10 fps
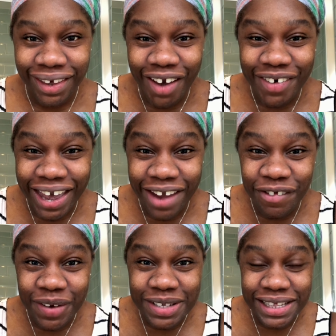Okay
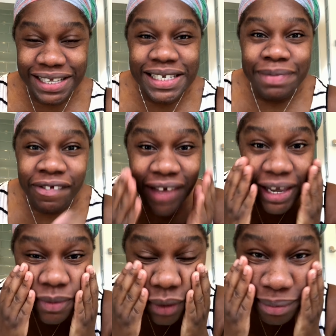everyone, so this is my
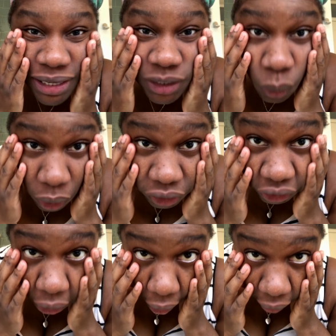face with the mask
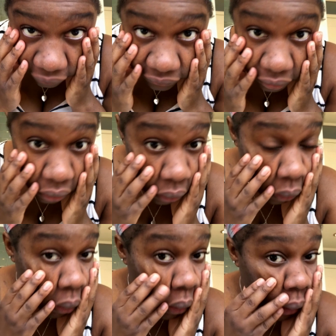washed off.
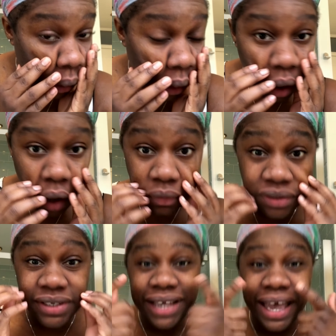I've got
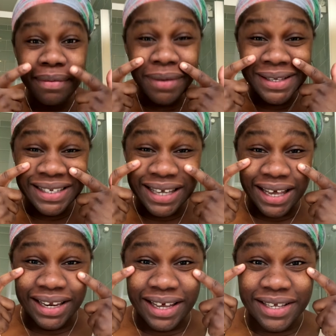to say my
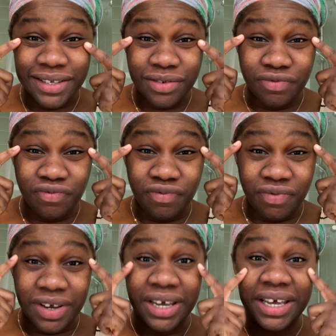skin is
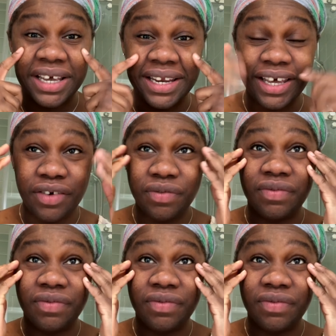really,